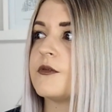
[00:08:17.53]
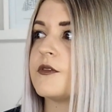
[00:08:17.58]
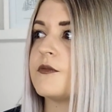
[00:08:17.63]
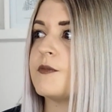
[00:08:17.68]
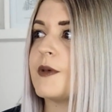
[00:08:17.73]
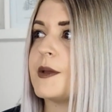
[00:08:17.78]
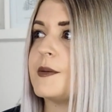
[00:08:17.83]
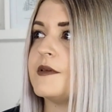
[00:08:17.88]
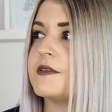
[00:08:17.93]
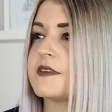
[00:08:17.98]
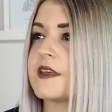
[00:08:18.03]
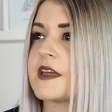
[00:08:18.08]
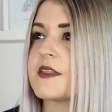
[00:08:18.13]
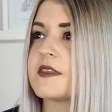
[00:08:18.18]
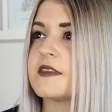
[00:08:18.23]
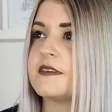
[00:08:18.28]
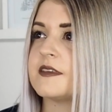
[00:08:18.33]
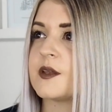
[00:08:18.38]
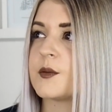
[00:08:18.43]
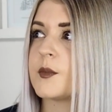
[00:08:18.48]
maybe say the
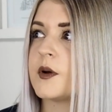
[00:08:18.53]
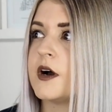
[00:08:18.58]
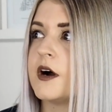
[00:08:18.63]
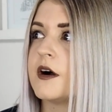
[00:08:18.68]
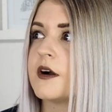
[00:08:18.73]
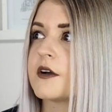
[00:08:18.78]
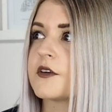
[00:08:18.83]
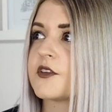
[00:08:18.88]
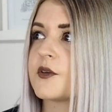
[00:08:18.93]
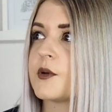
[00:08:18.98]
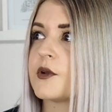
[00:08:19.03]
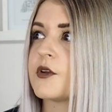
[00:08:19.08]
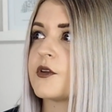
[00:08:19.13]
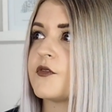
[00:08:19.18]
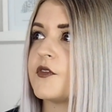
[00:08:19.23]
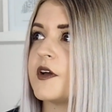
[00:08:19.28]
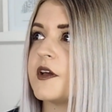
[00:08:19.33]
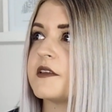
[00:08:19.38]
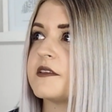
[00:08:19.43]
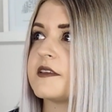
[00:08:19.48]
cinema because I went on a
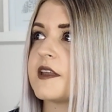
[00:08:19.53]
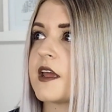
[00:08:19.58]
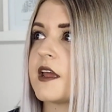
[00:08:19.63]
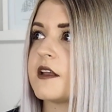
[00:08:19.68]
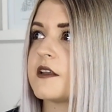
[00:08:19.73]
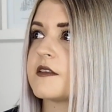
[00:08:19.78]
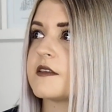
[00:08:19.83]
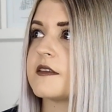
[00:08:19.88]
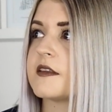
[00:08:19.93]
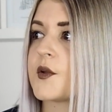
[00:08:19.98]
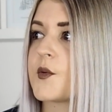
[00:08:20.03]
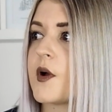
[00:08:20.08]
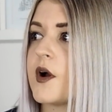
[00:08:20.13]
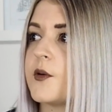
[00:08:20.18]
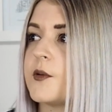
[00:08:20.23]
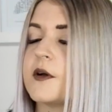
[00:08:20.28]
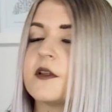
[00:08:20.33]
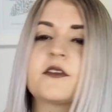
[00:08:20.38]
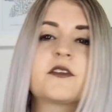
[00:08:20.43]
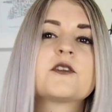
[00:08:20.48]
first date to the cinema
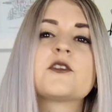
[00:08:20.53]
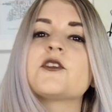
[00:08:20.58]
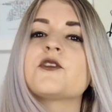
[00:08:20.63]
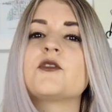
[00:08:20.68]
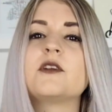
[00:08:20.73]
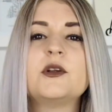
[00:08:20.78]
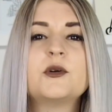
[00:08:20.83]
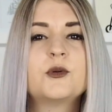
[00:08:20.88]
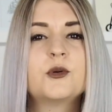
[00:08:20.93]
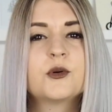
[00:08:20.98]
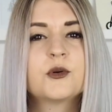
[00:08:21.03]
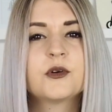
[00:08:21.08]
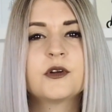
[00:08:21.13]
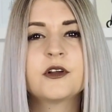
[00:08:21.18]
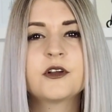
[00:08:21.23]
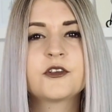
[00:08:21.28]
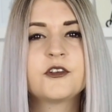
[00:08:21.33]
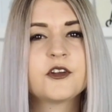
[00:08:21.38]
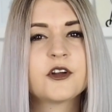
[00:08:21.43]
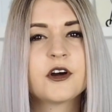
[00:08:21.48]
once, which was really awkward
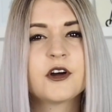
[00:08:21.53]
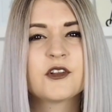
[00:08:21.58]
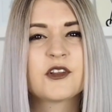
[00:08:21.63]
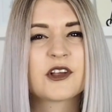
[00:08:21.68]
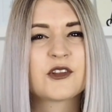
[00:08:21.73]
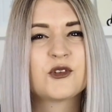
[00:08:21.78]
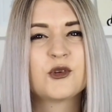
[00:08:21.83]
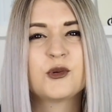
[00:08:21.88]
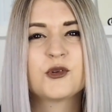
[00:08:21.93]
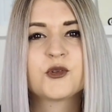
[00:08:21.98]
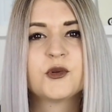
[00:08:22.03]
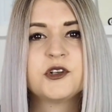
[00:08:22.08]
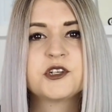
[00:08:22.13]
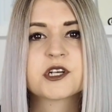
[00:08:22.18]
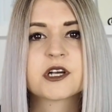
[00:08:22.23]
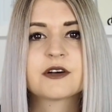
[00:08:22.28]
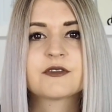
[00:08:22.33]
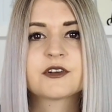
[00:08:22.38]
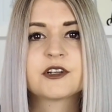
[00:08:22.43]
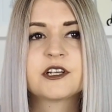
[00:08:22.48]
because you can't like talk to each
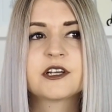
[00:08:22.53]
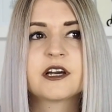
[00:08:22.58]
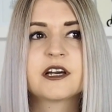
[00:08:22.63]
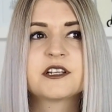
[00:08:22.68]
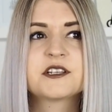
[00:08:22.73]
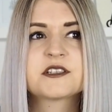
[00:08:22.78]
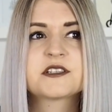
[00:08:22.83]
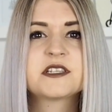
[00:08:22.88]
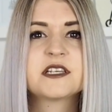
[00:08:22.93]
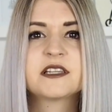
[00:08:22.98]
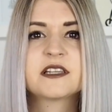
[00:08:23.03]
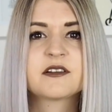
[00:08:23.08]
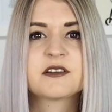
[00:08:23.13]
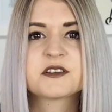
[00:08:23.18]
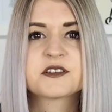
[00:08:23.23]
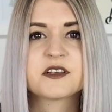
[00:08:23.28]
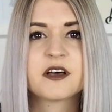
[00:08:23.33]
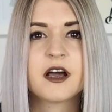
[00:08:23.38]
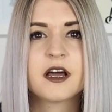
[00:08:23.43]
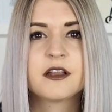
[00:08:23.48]
other and you're kind of just sitting there in
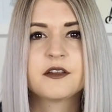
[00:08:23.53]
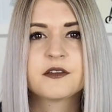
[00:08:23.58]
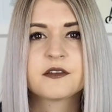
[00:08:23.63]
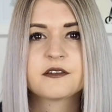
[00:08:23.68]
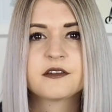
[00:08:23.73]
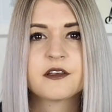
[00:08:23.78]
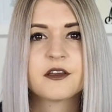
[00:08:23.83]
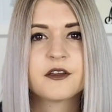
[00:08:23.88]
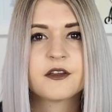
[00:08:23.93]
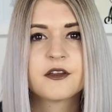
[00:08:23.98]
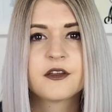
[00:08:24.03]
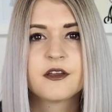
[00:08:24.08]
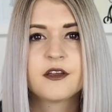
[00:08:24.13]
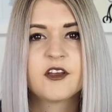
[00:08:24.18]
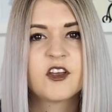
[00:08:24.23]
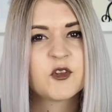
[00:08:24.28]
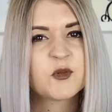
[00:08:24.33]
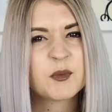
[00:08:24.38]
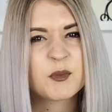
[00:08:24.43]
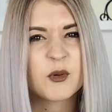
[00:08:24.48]
silence. So
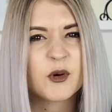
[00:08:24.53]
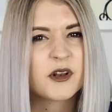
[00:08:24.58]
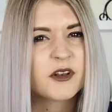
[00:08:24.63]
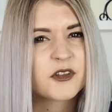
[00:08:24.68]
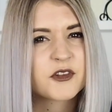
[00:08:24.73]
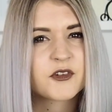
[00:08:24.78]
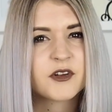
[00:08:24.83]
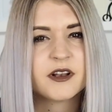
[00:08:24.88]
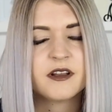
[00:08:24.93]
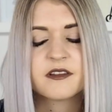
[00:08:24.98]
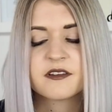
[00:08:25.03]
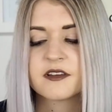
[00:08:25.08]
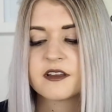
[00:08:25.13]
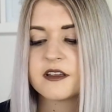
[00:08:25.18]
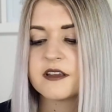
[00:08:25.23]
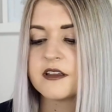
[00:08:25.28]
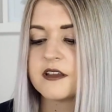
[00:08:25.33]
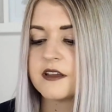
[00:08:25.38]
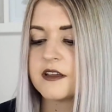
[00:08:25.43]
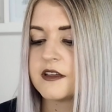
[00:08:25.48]
it's a bit pointless, really, isn't
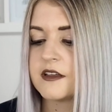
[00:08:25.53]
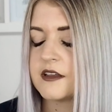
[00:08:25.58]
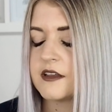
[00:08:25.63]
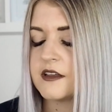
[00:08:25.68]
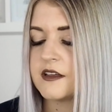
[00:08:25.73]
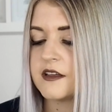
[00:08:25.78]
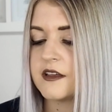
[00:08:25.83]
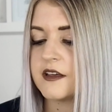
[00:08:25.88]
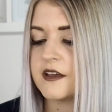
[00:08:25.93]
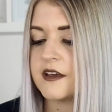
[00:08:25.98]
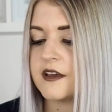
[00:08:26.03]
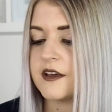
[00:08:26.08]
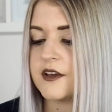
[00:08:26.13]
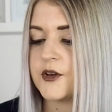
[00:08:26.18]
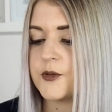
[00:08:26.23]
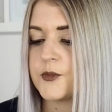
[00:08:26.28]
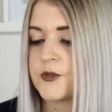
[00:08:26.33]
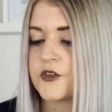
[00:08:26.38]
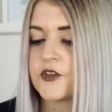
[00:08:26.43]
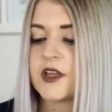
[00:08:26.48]
it?
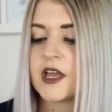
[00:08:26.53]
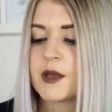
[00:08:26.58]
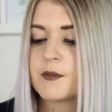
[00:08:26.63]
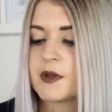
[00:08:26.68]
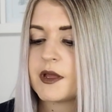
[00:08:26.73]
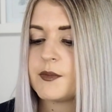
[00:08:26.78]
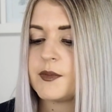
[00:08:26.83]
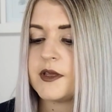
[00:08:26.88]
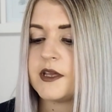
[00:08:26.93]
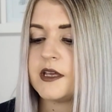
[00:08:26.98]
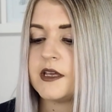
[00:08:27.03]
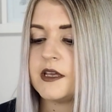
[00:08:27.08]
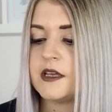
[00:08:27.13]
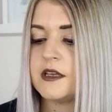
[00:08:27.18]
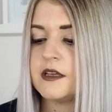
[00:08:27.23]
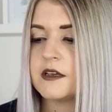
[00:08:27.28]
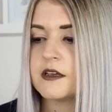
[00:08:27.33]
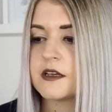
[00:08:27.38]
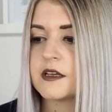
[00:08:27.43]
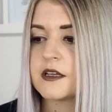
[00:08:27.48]
So yeah,
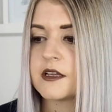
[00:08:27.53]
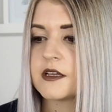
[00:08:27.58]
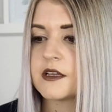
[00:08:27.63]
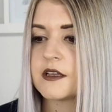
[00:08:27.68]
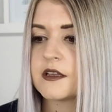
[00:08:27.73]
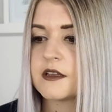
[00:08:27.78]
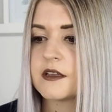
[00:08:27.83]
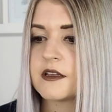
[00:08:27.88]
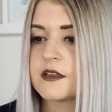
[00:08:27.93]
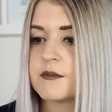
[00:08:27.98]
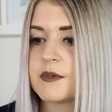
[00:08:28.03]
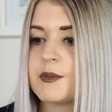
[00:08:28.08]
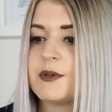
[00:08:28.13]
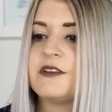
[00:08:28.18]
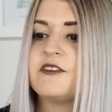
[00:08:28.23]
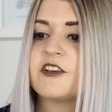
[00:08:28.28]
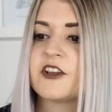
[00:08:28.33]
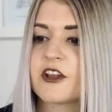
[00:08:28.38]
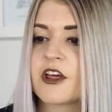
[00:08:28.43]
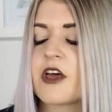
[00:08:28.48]
maybe
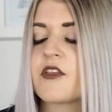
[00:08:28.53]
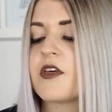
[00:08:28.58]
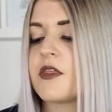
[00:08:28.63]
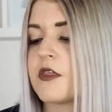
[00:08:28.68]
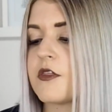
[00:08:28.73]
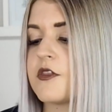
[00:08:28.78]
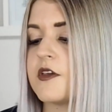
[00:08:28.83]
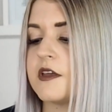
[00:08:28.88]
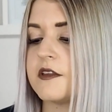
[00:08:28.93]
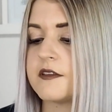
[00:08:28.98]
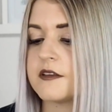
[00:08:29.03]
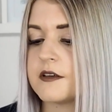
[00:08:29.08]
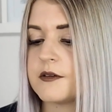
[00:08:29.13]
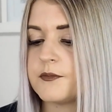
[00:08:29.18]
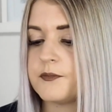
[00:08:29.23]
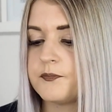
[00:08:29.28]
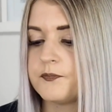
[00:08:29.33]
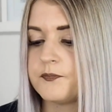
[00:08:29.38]
dinner, then the theatre.